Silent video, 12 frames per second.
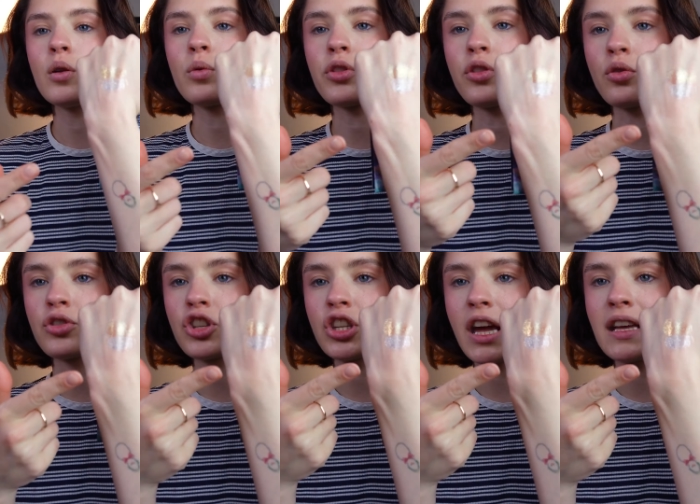with
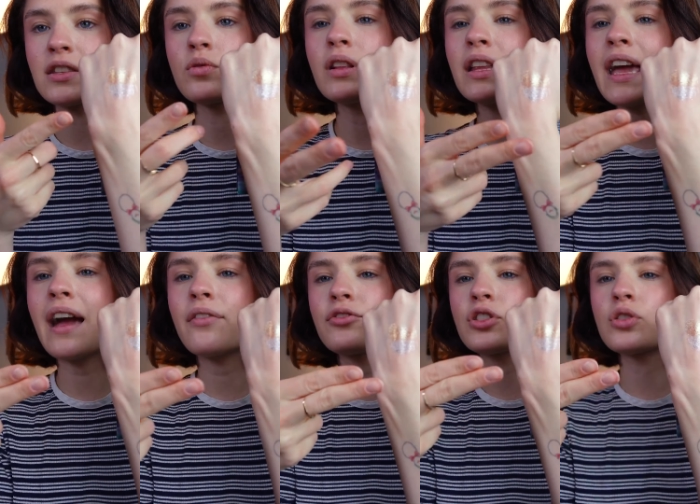those shades. You really
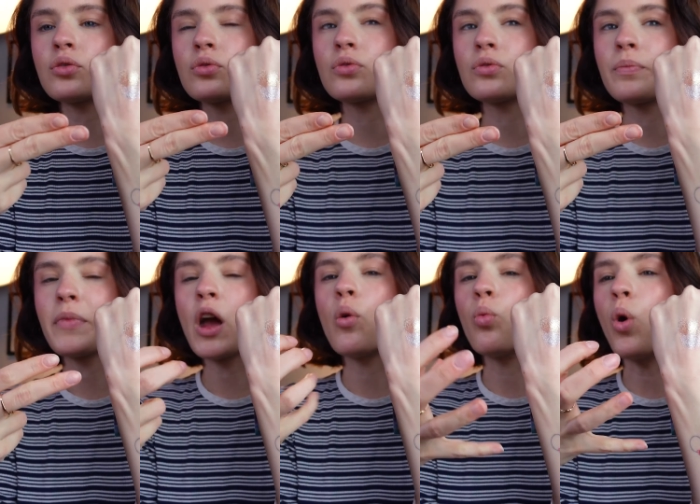have to
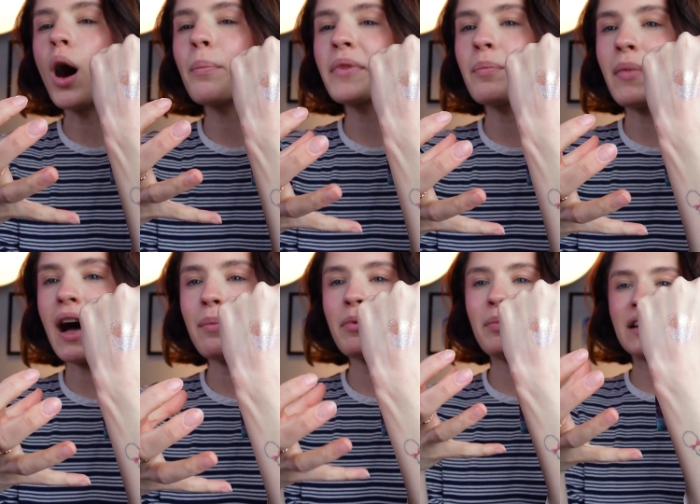warm them
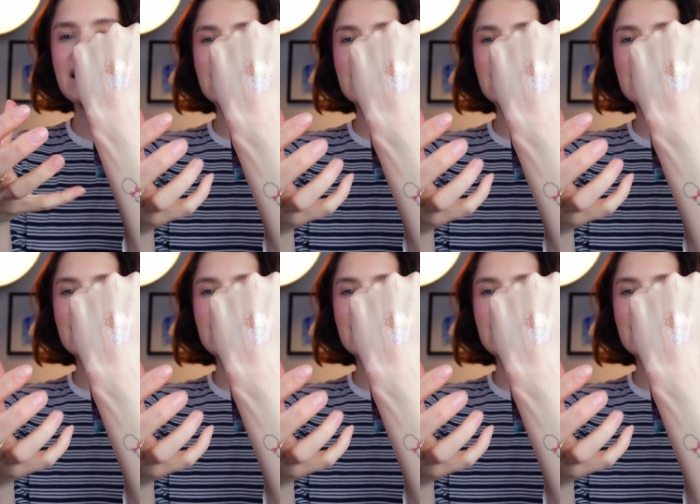up, but